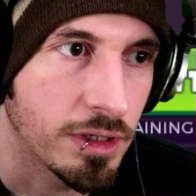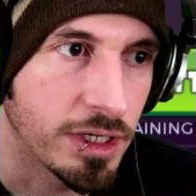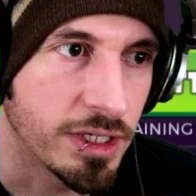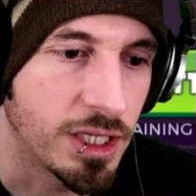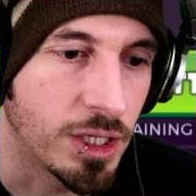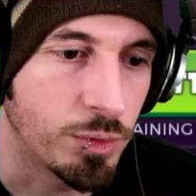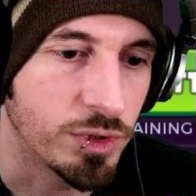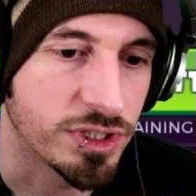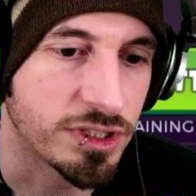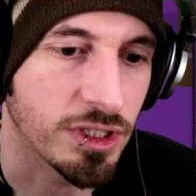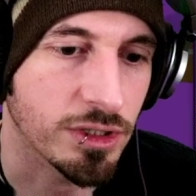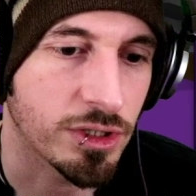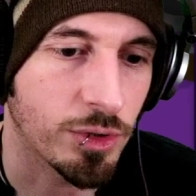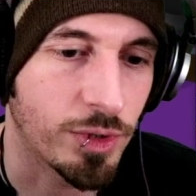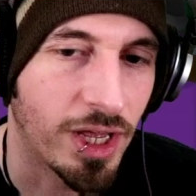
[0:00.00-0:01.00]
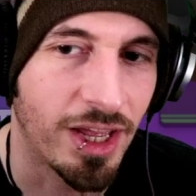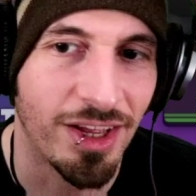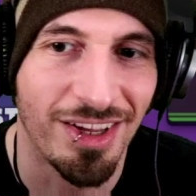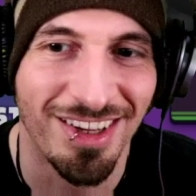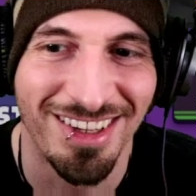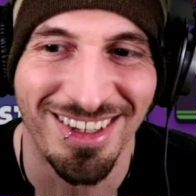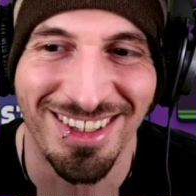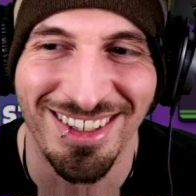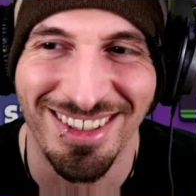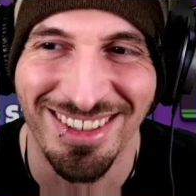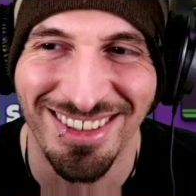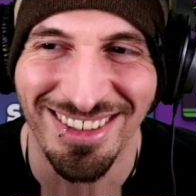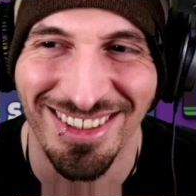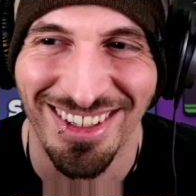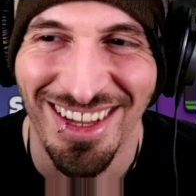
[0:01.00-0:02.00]
And then we still don't
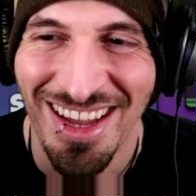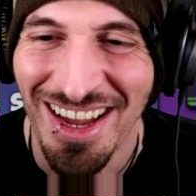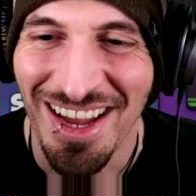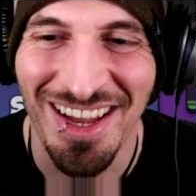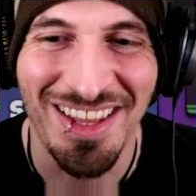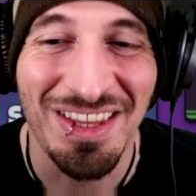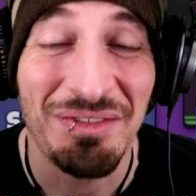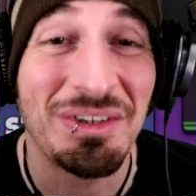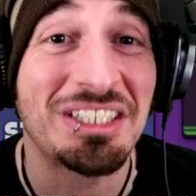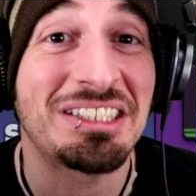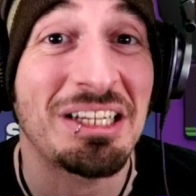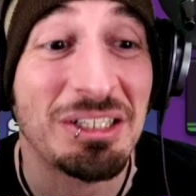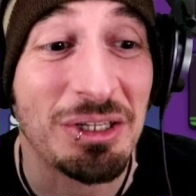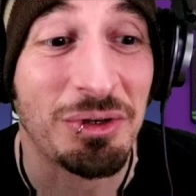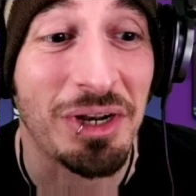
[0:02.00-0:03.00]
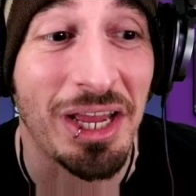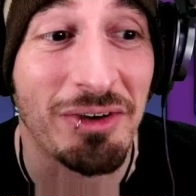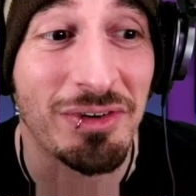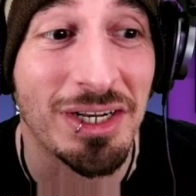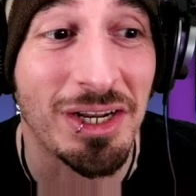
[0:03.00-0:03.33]
and then we still don't have